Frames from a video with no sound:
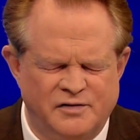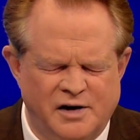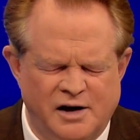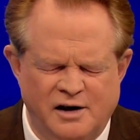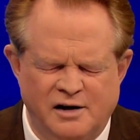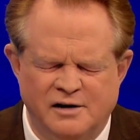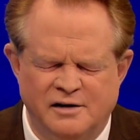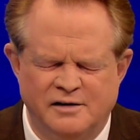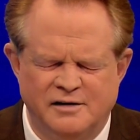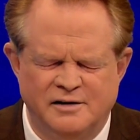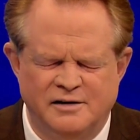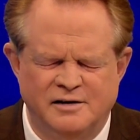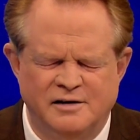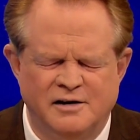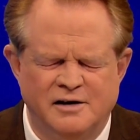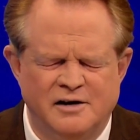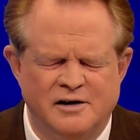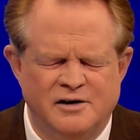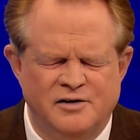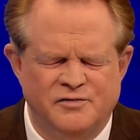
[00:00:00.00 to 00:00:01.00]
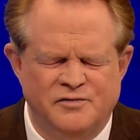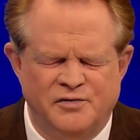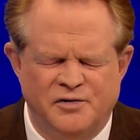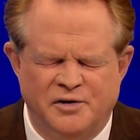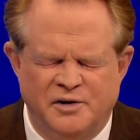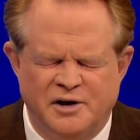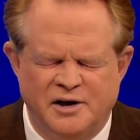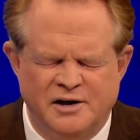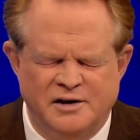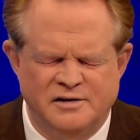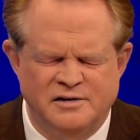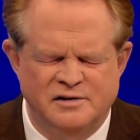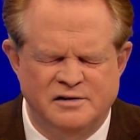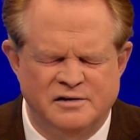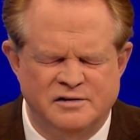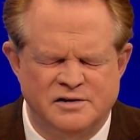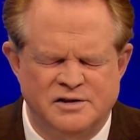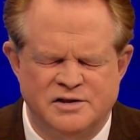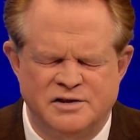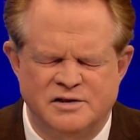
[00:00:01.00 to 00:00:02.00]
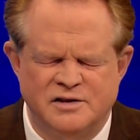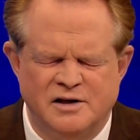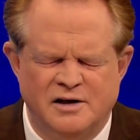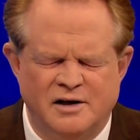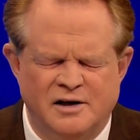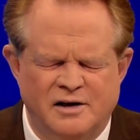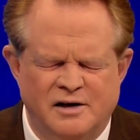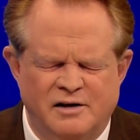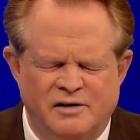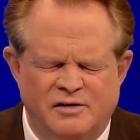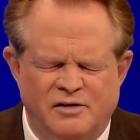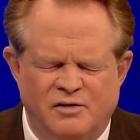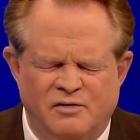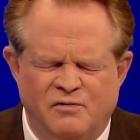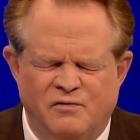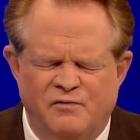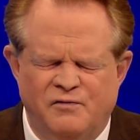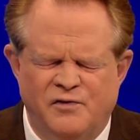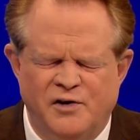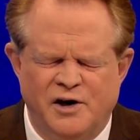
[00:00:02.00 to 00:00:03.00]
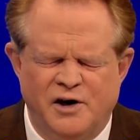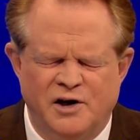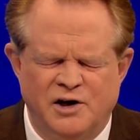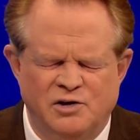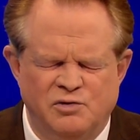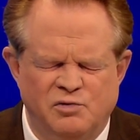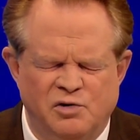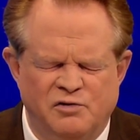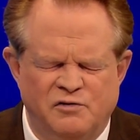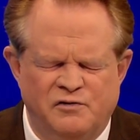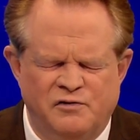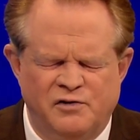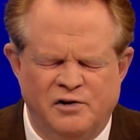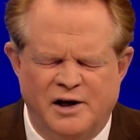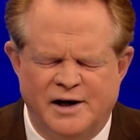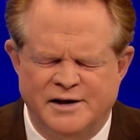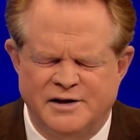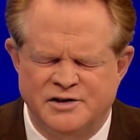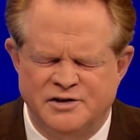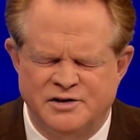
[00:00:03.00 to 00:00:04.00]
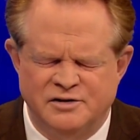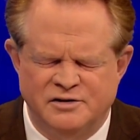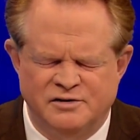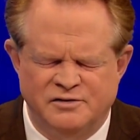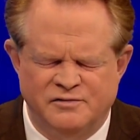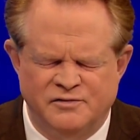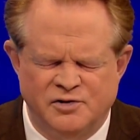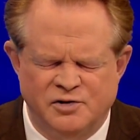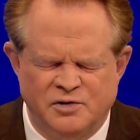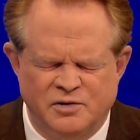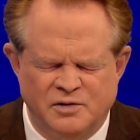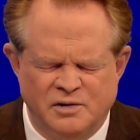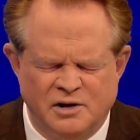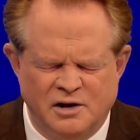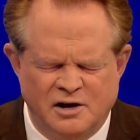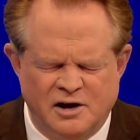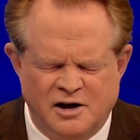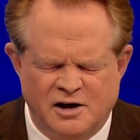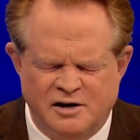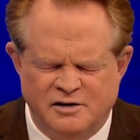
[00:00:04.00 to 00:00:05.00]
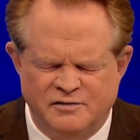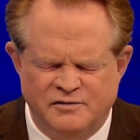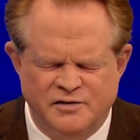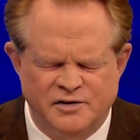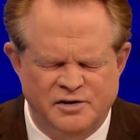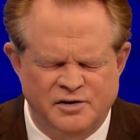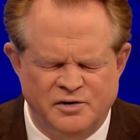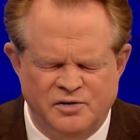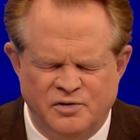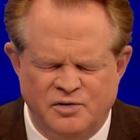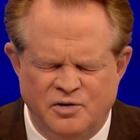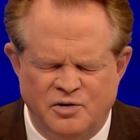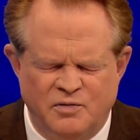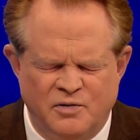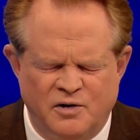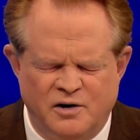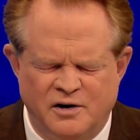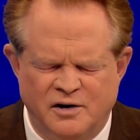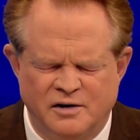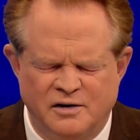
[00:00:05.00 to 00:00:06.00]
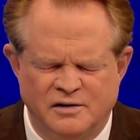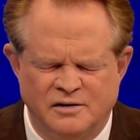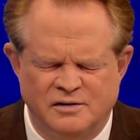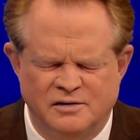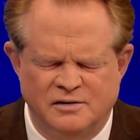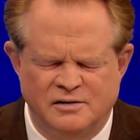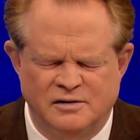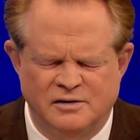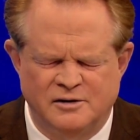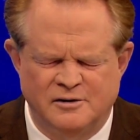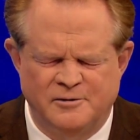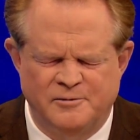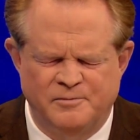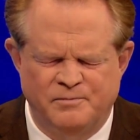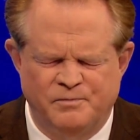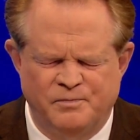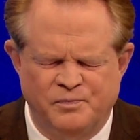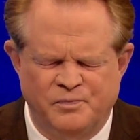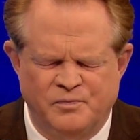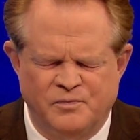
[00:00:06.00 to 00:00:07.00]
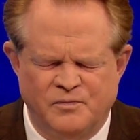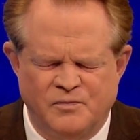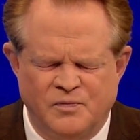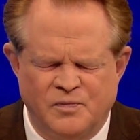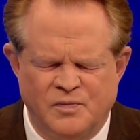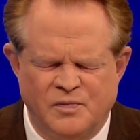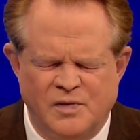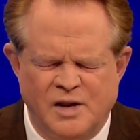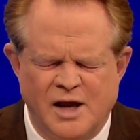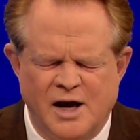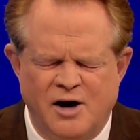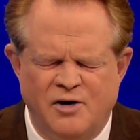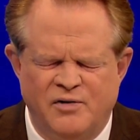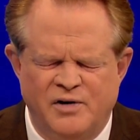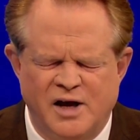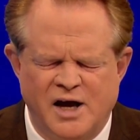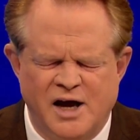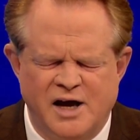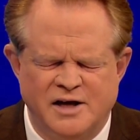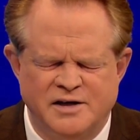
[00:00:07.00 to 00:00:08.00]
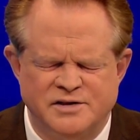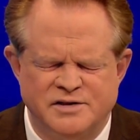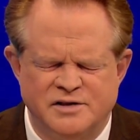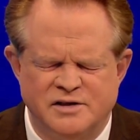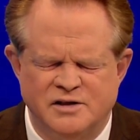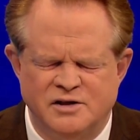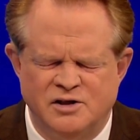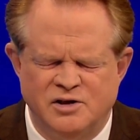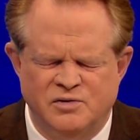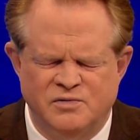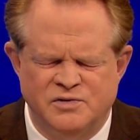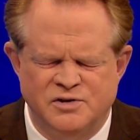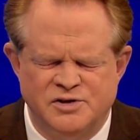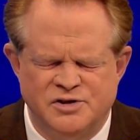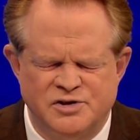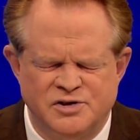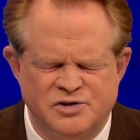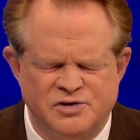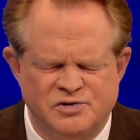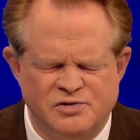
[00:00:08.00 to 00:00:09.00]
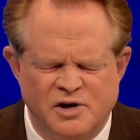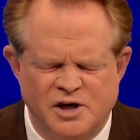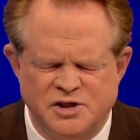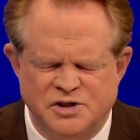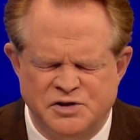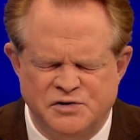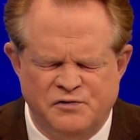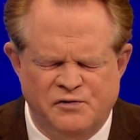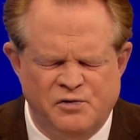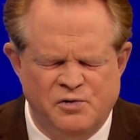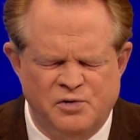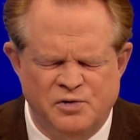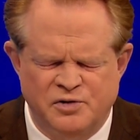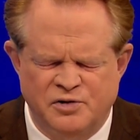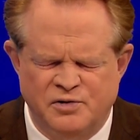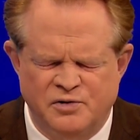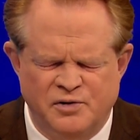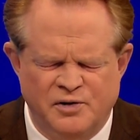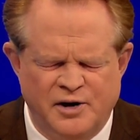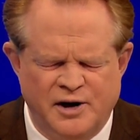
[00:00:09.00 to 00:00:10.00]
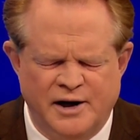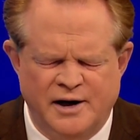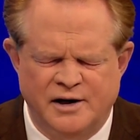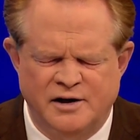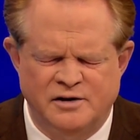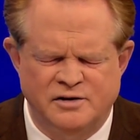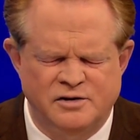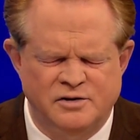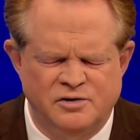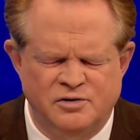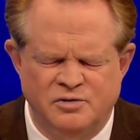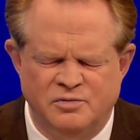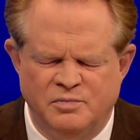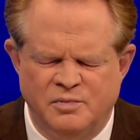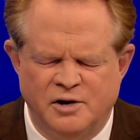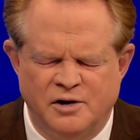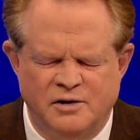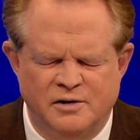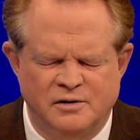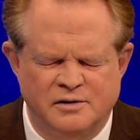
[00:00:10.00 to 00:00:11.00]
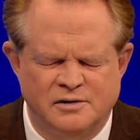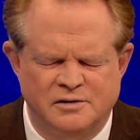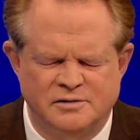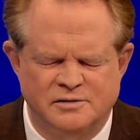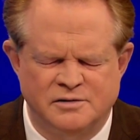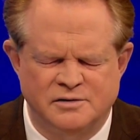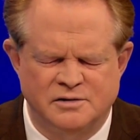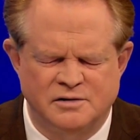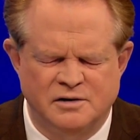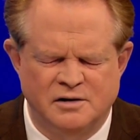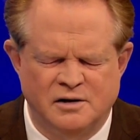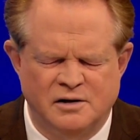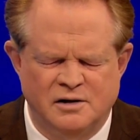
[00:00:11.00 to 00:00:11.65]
healing, forgiveness, the very reflection of your love and who you are. Now we ask that you would stretch forth your hand to do miracles.